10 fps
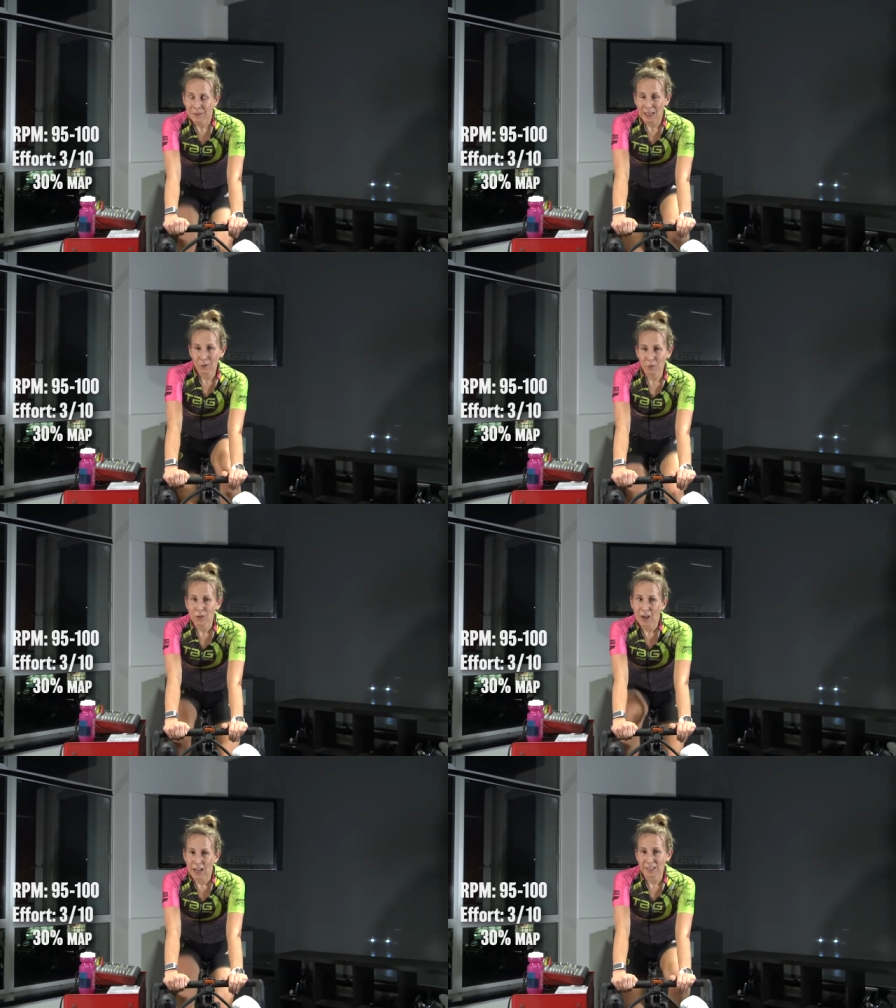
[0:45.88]
if you've
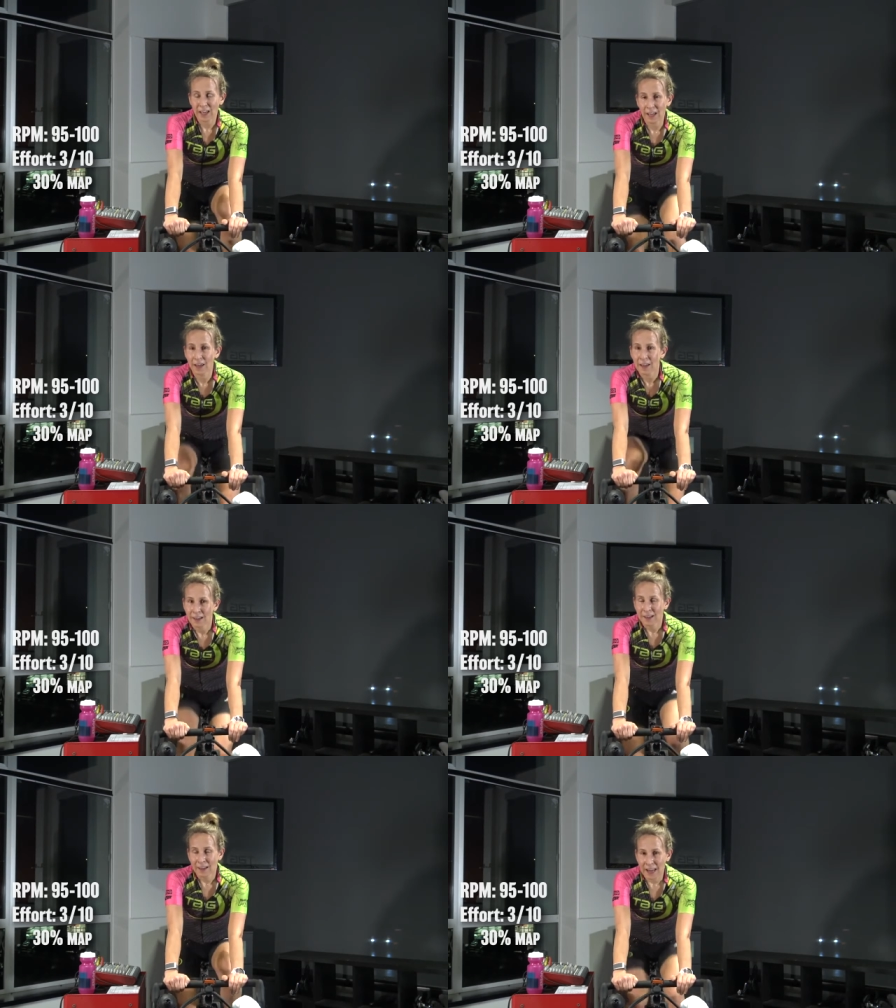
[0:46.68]
got
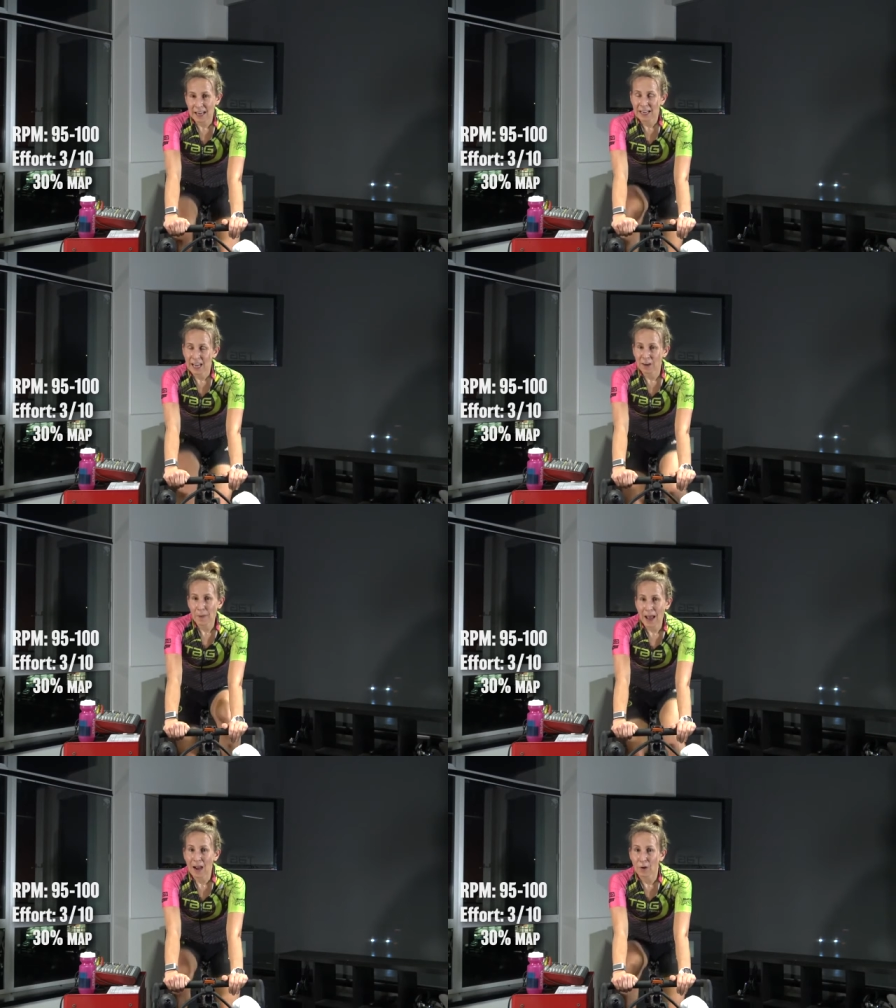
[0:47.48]
any kind of
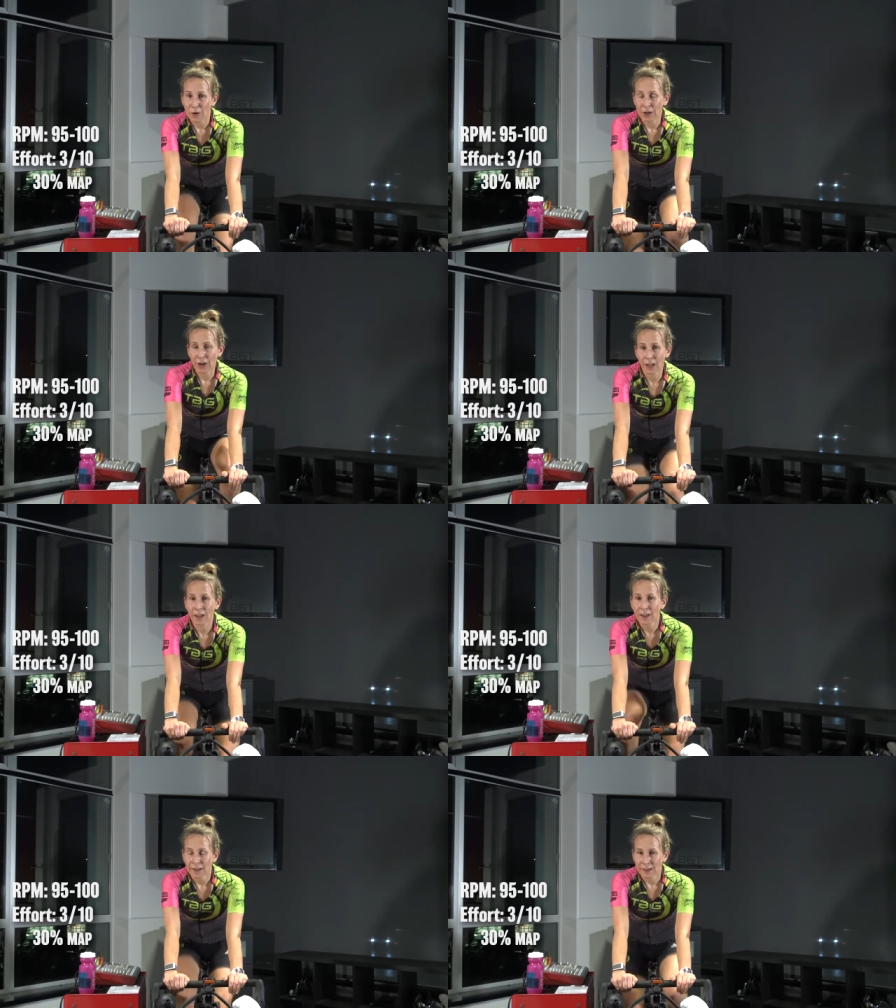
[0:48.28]
power
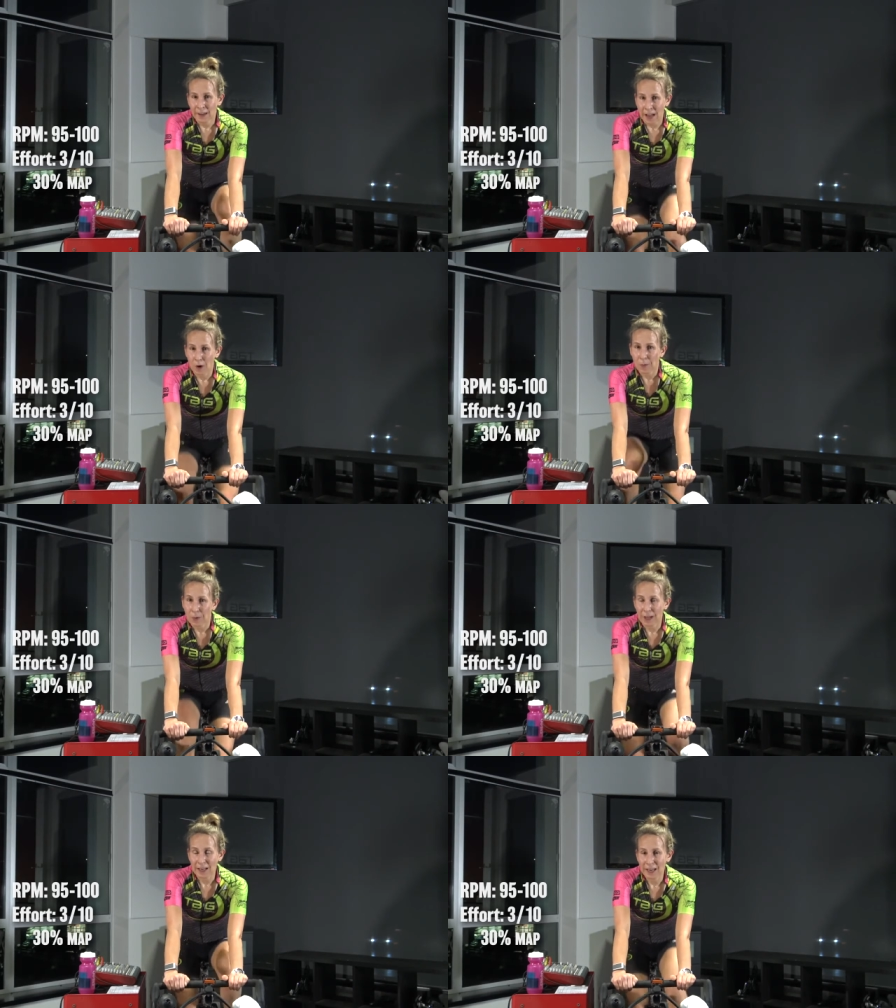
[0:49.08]

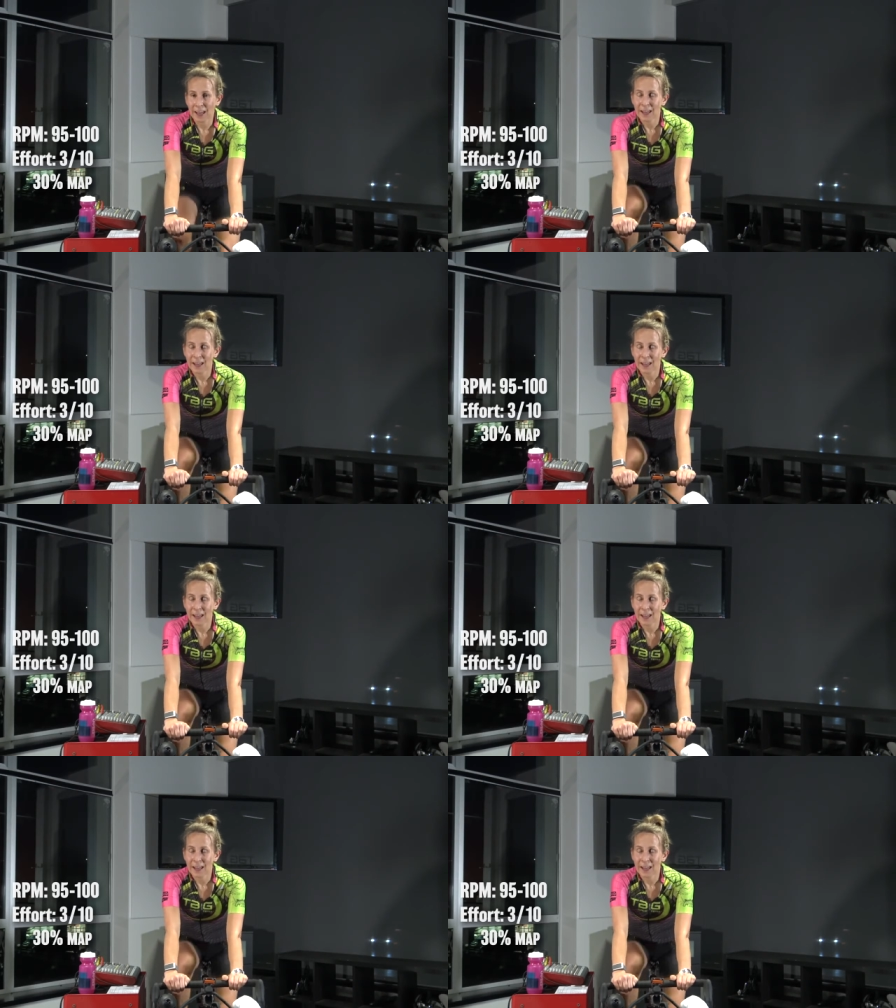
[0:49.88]
output,